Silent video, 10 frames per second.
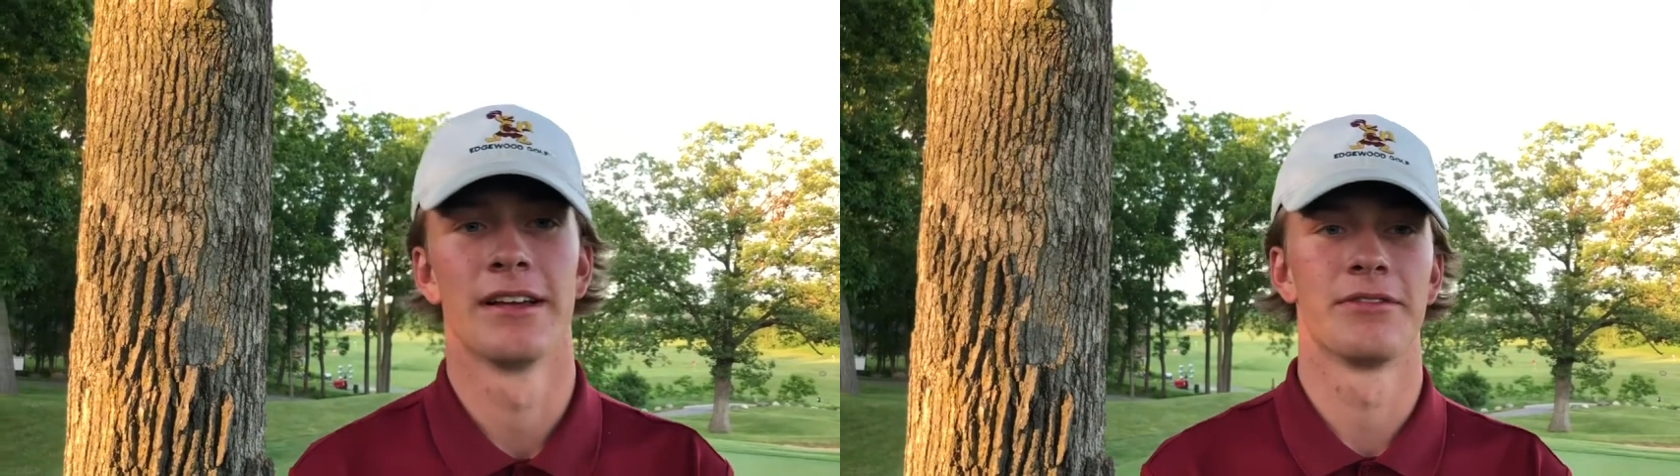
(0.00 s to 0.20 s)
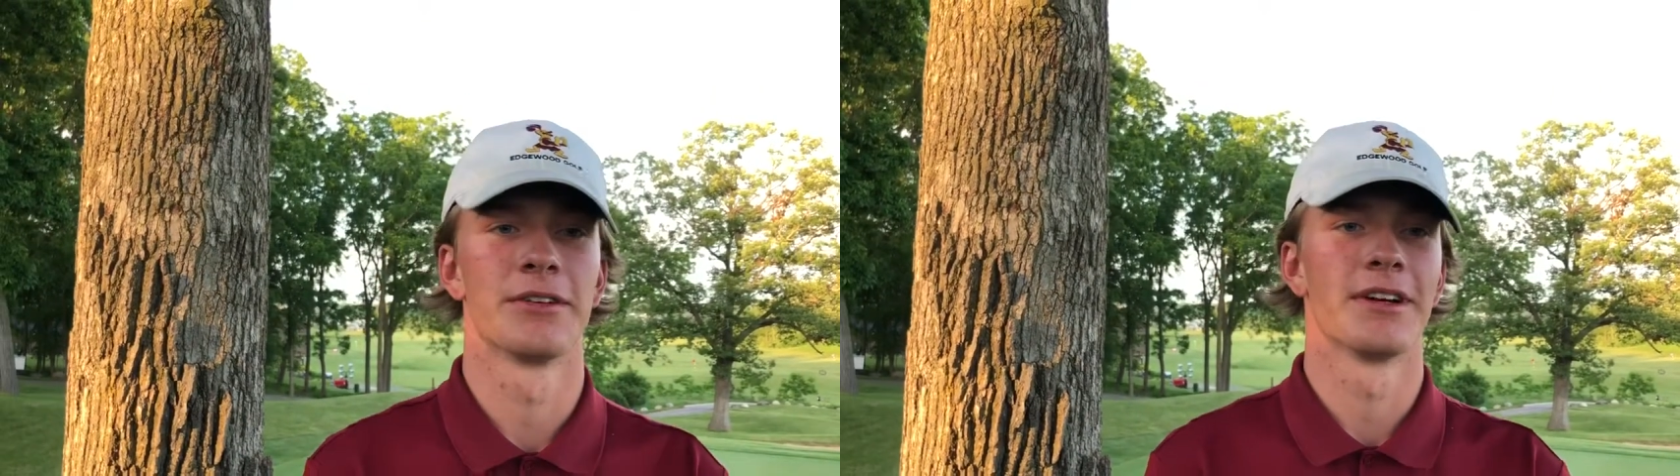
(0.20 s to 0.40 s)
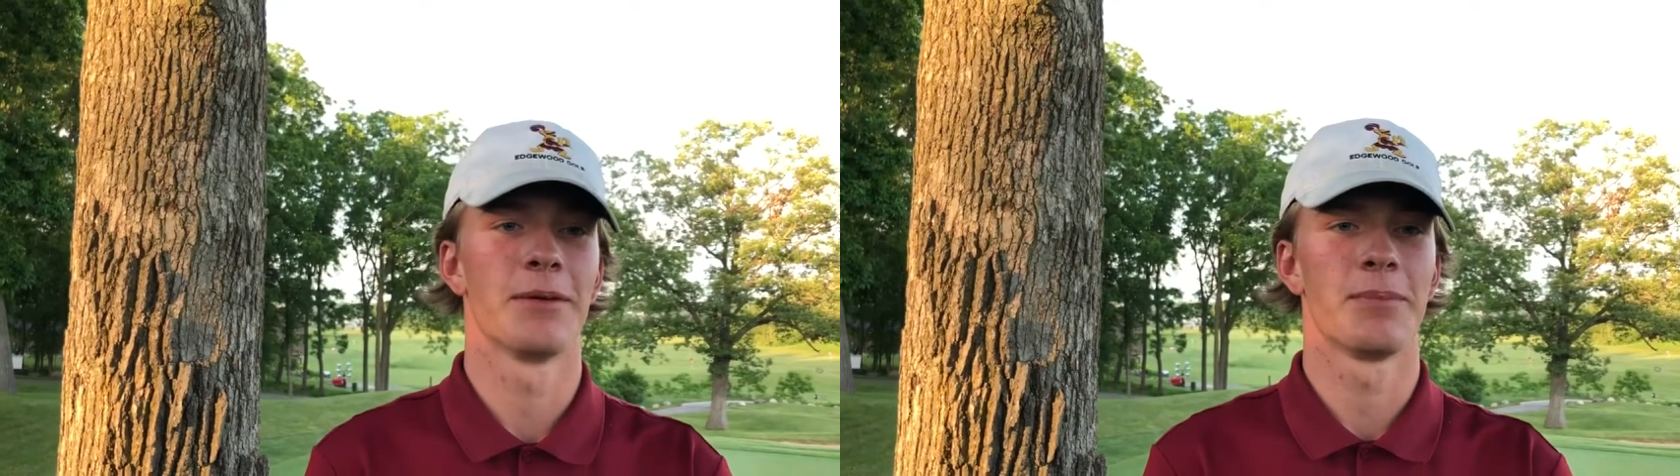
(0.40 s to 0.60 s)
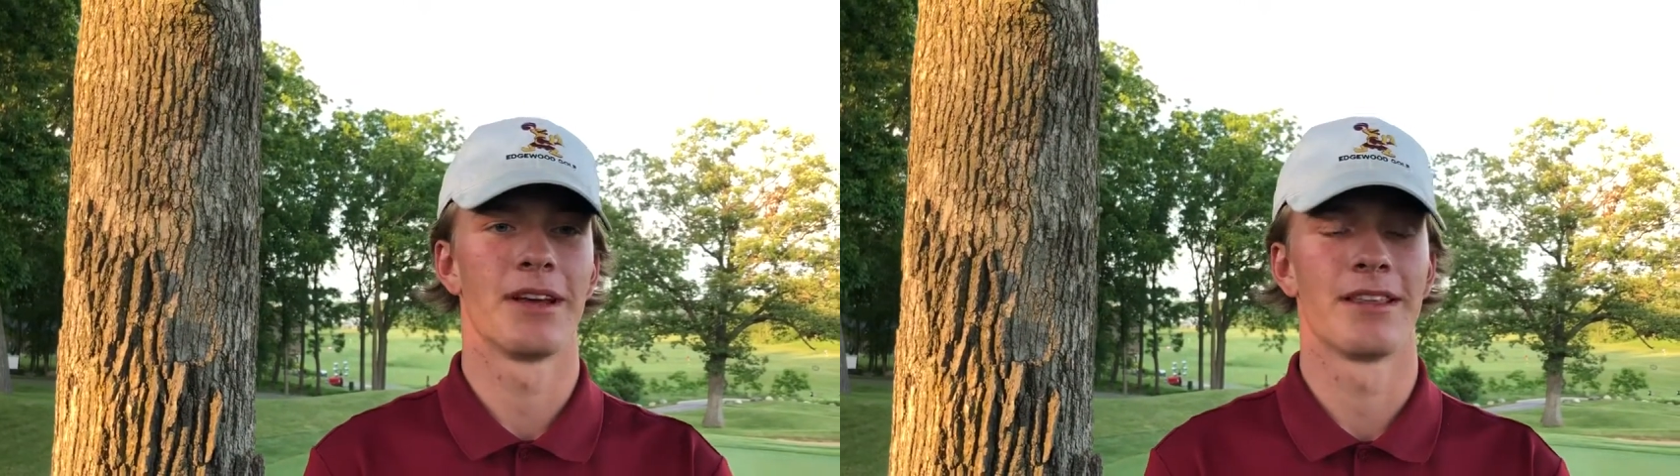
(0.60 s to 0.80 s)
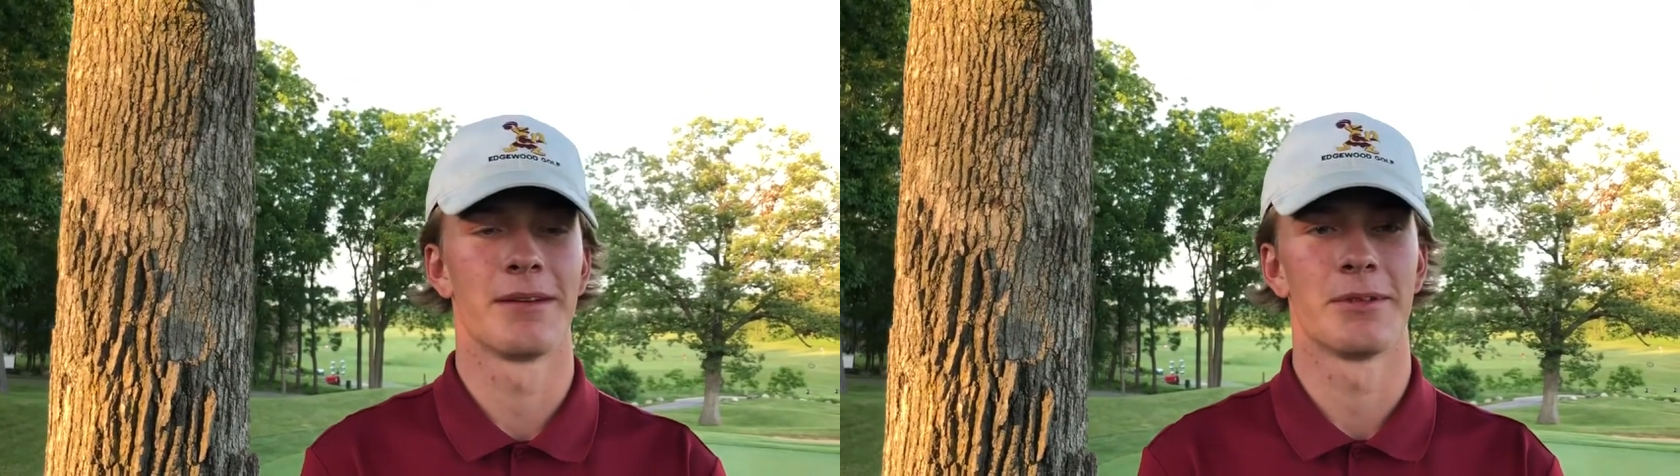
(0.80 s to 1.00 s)
if we're up
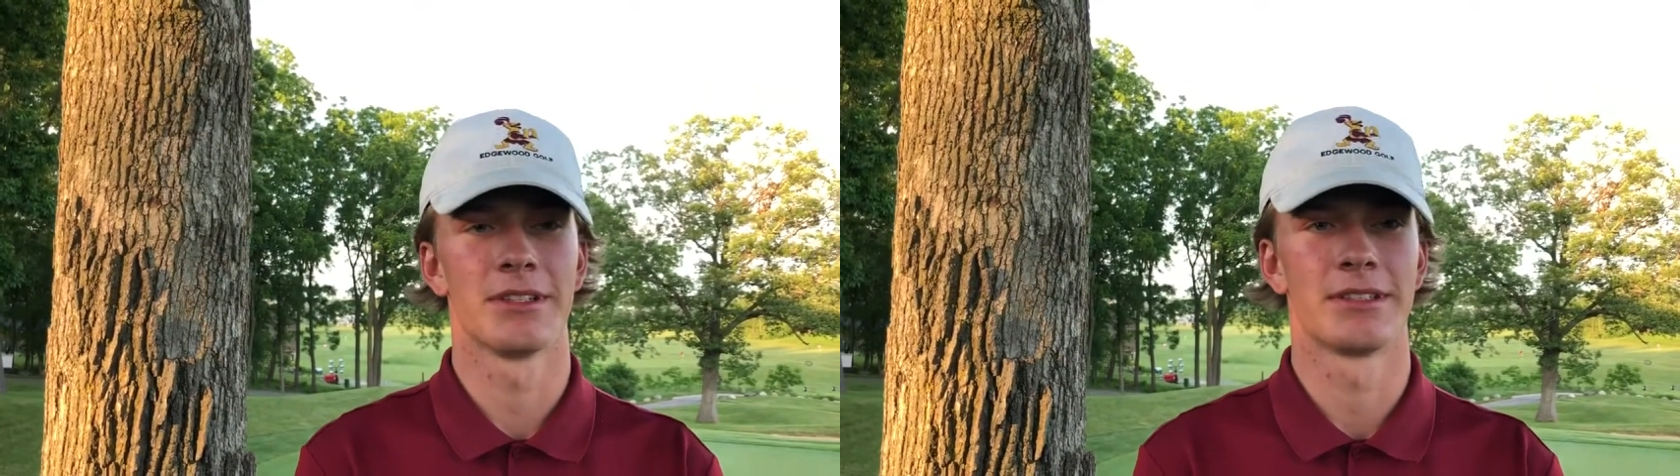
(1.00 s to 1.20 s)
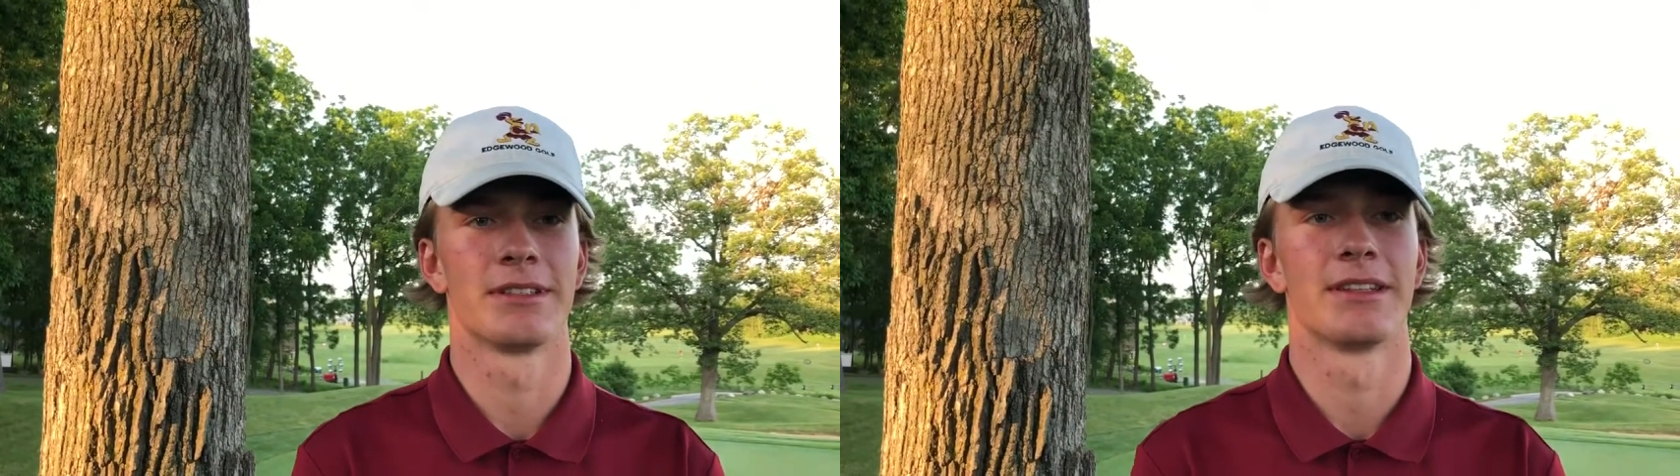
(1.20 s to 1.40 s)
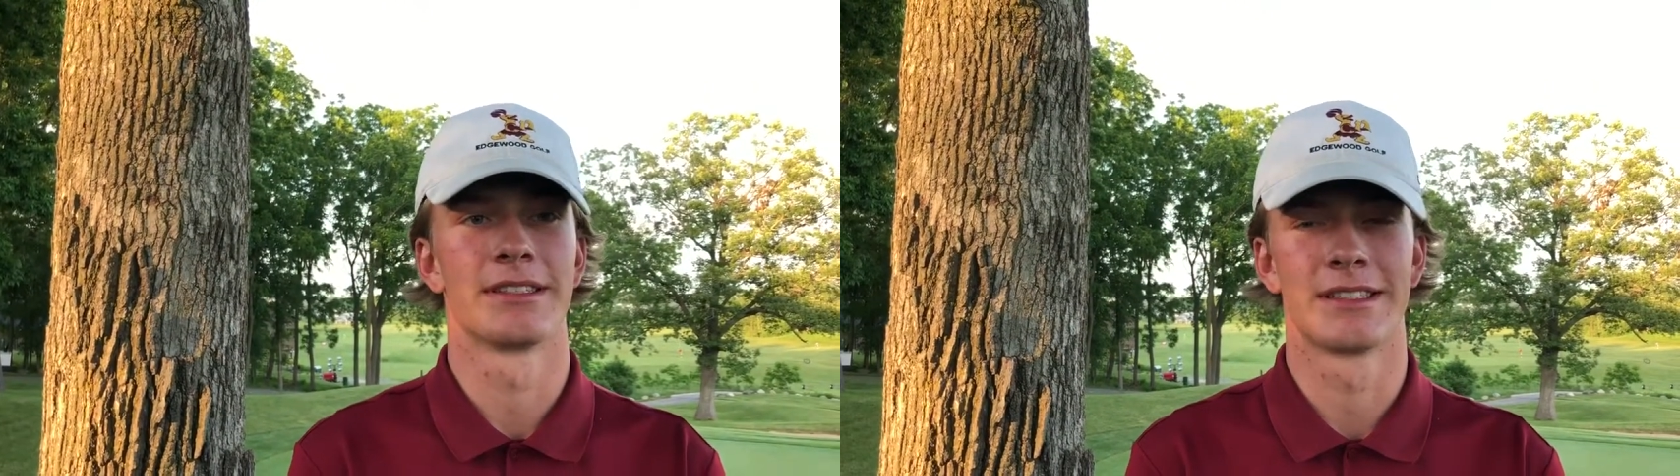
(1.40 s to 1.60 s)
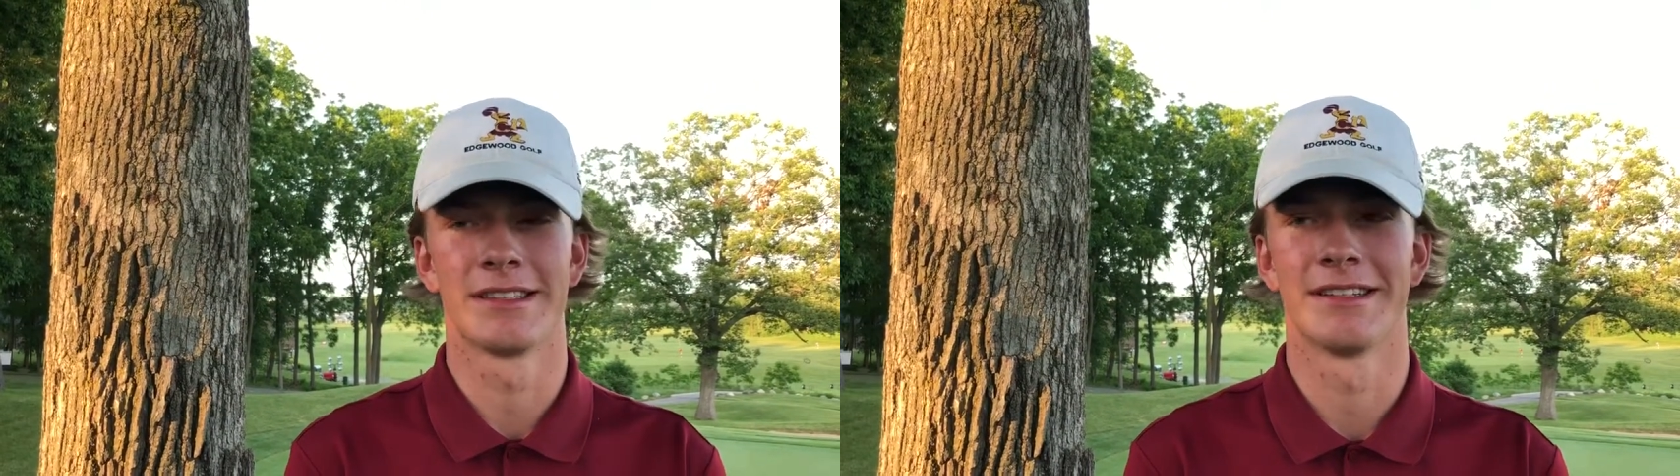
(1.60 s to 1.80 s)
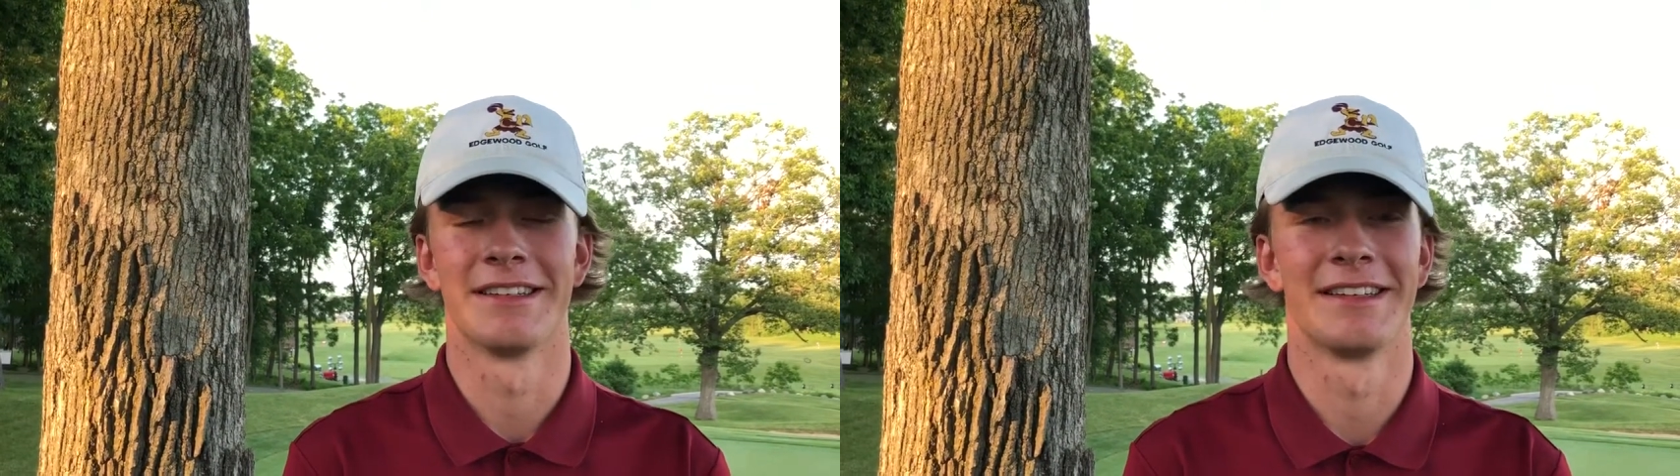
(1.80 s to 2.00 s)
by that much, that's
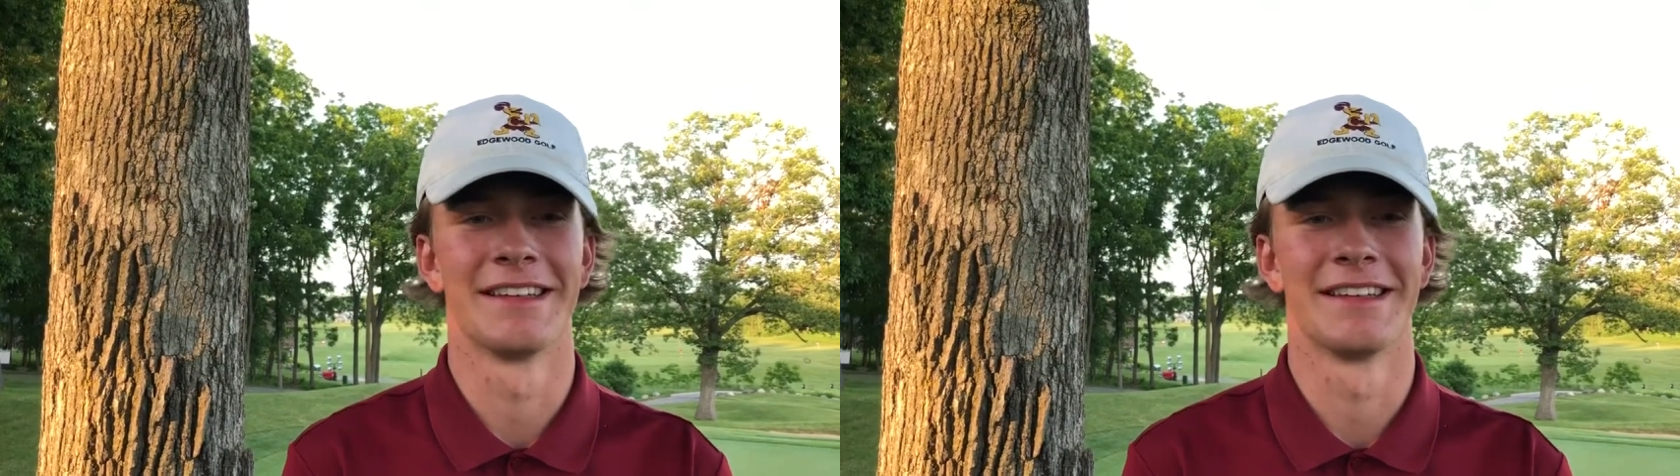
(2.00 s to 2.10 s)
good.